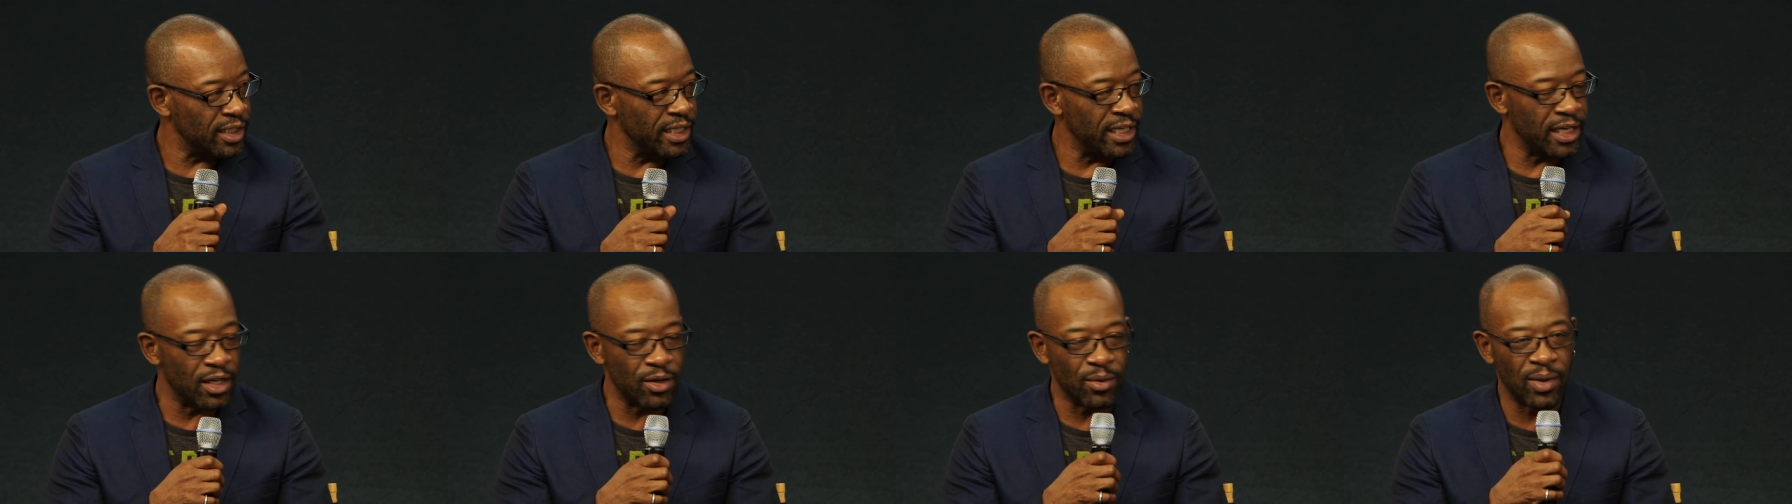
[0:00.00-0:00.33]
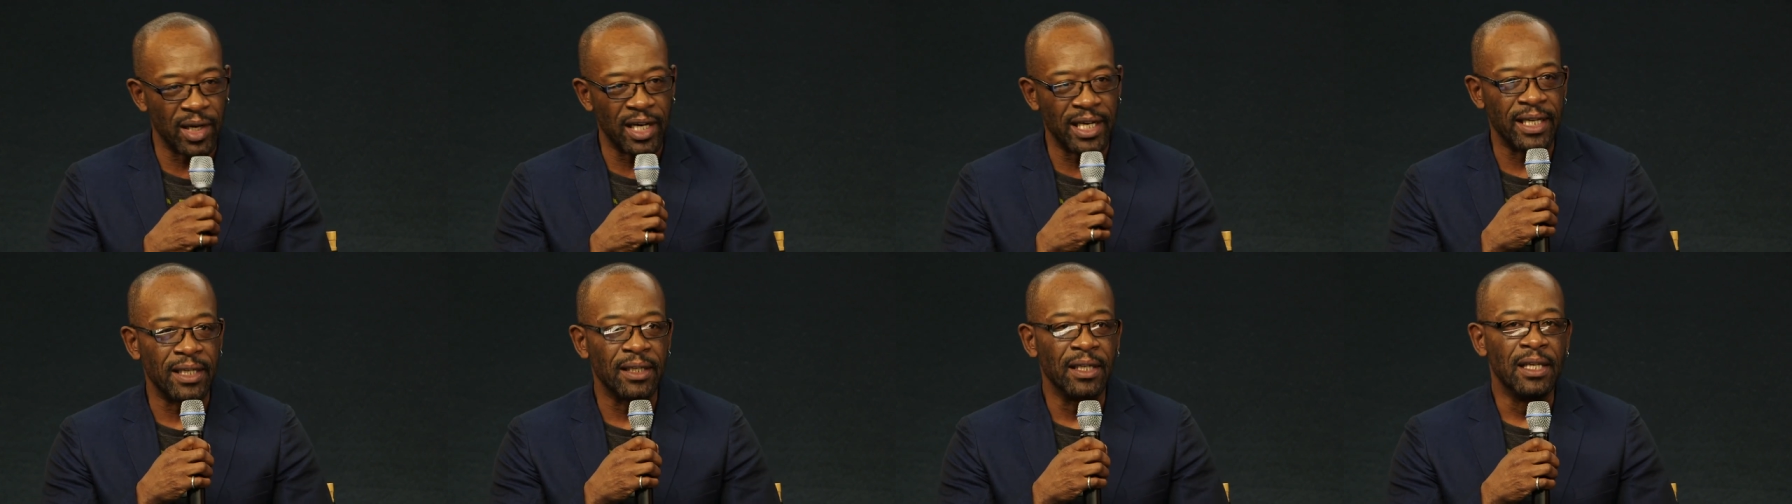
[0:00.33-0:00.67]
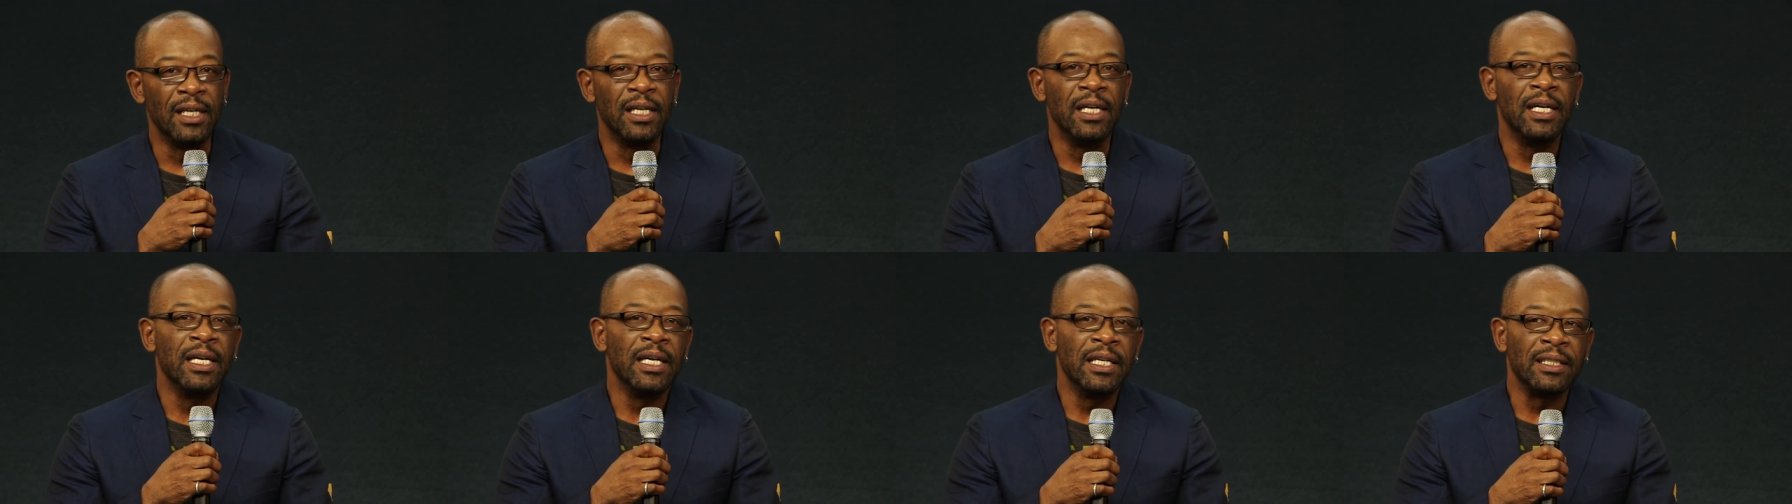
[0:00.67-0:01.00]
You know, I
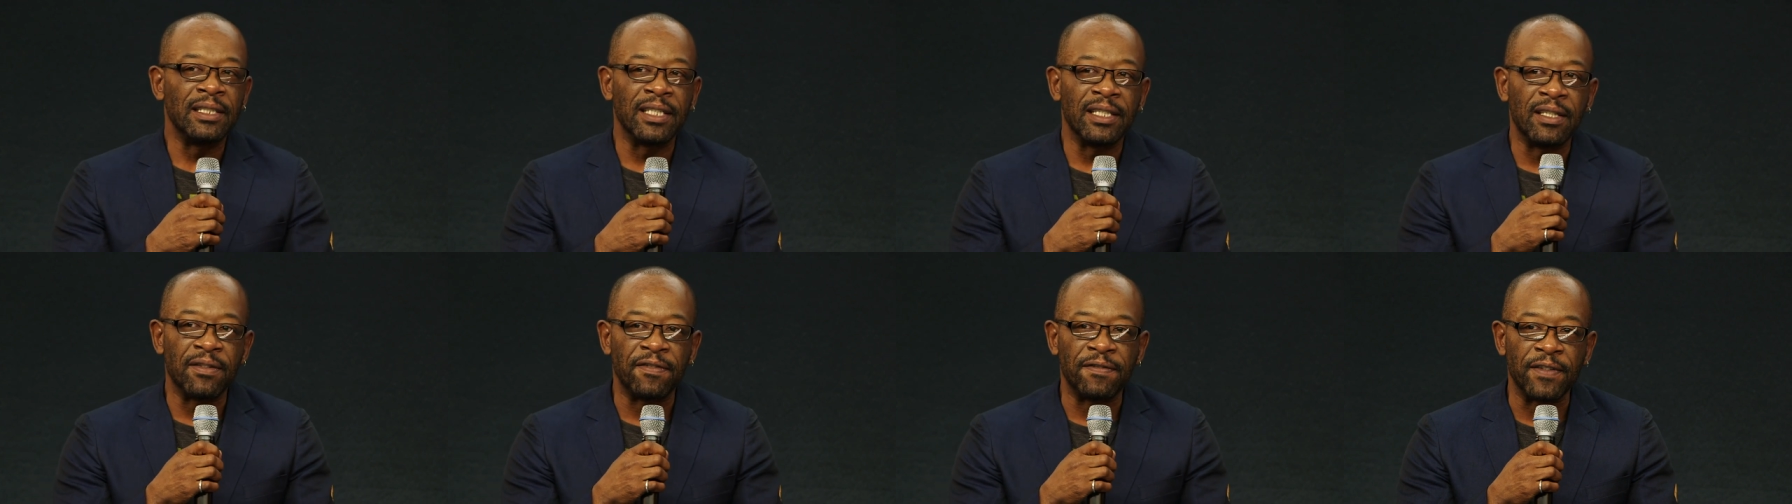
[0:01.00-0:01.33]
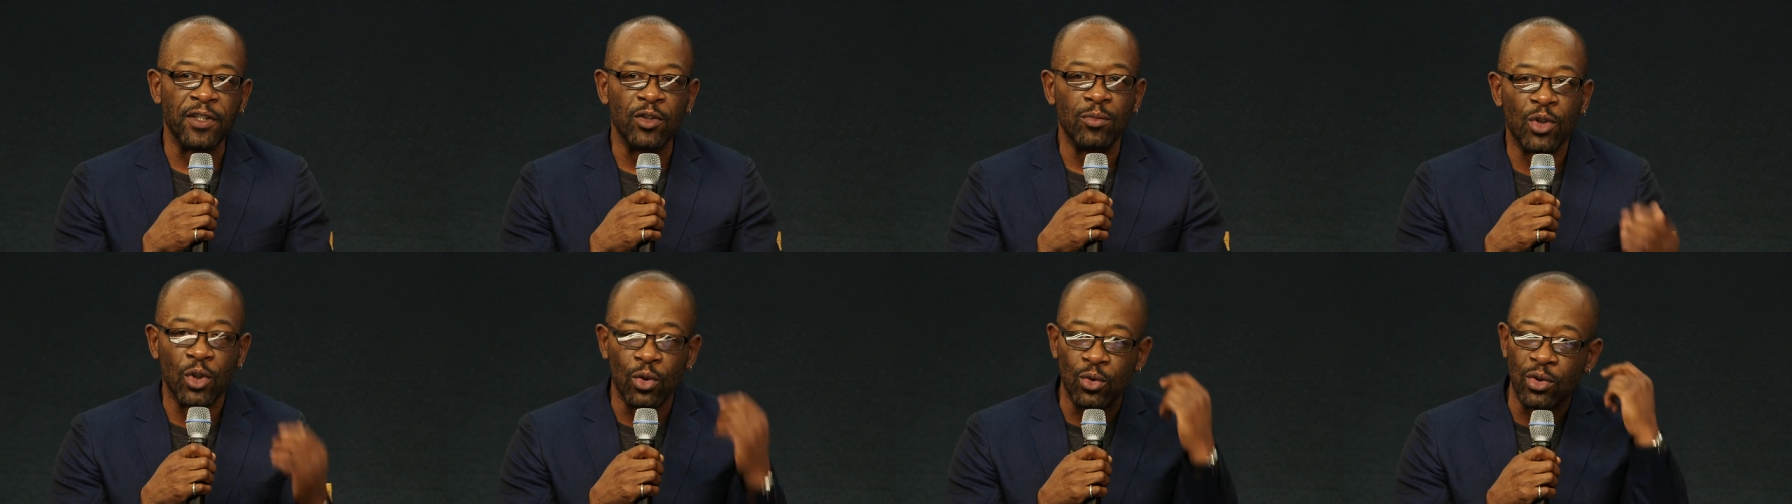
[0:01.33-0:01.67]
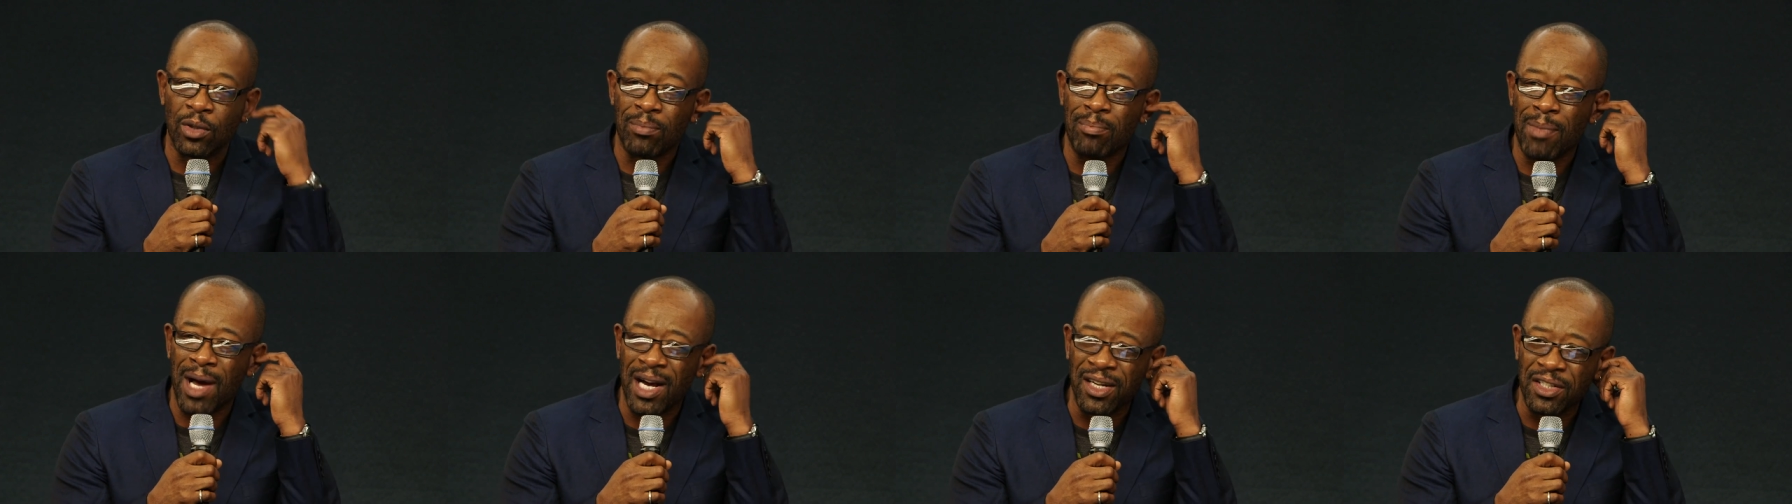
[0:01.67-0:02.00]
did a film called
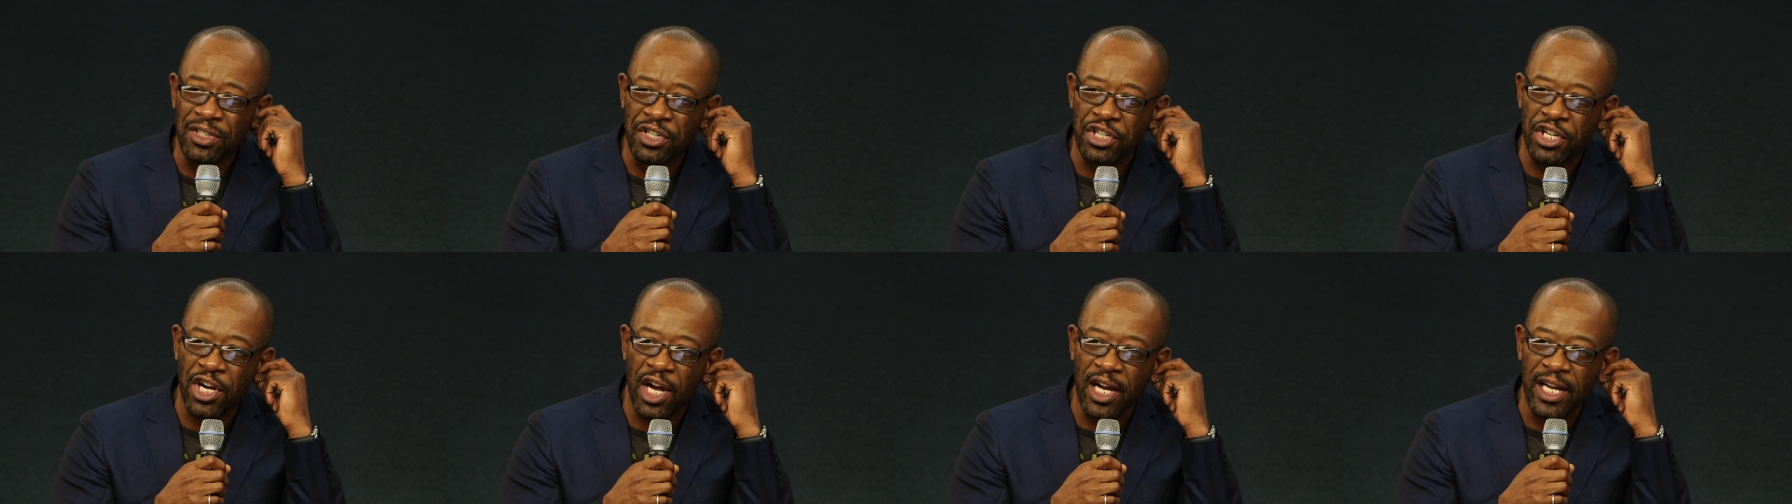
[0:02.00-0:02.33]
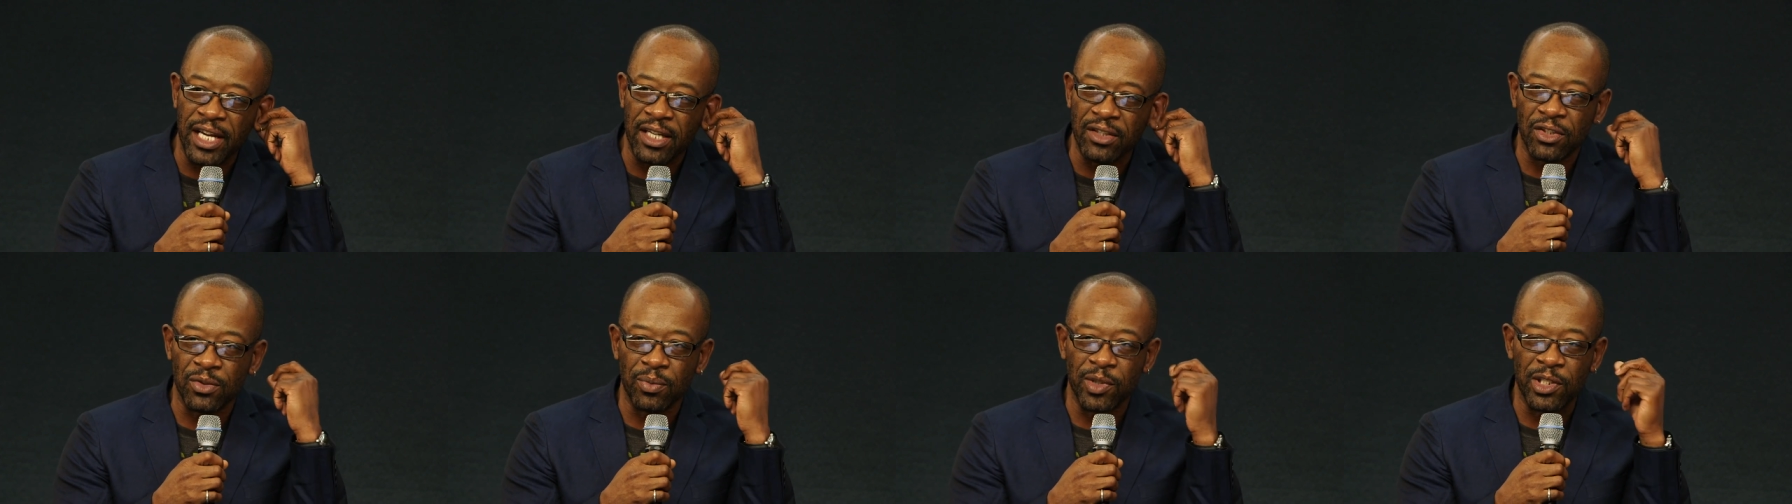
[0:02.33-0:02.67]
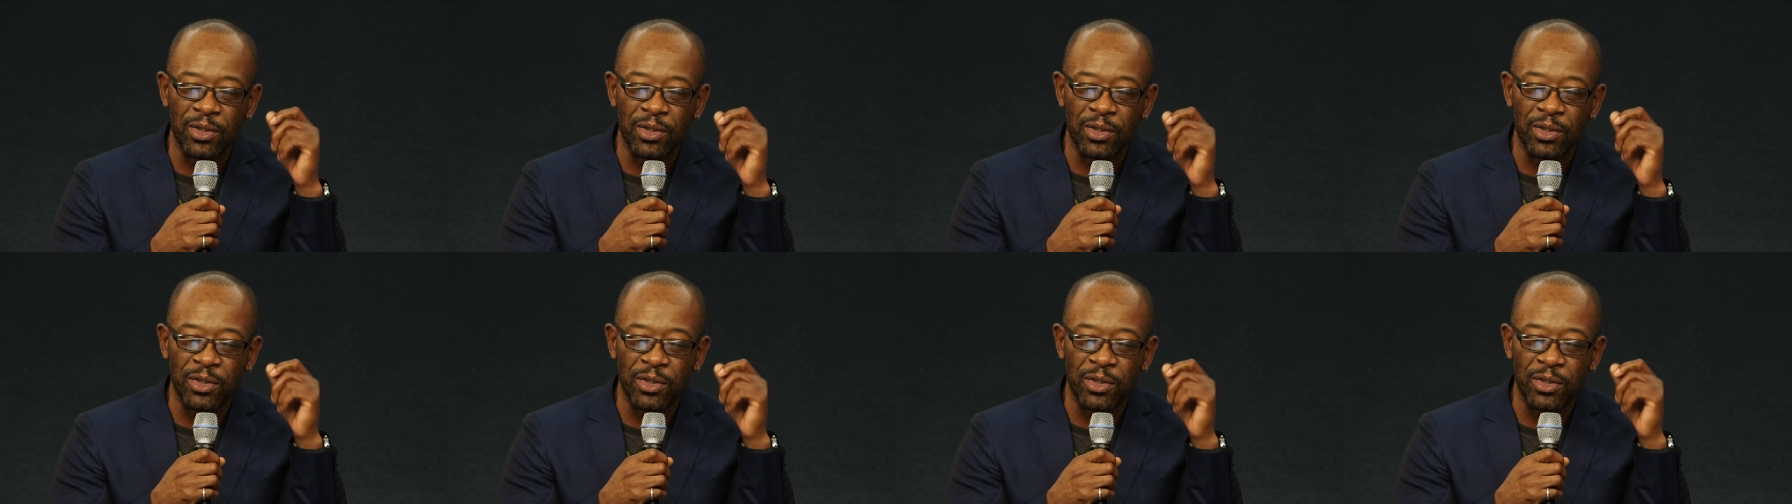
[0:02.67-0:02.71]
Among Giants,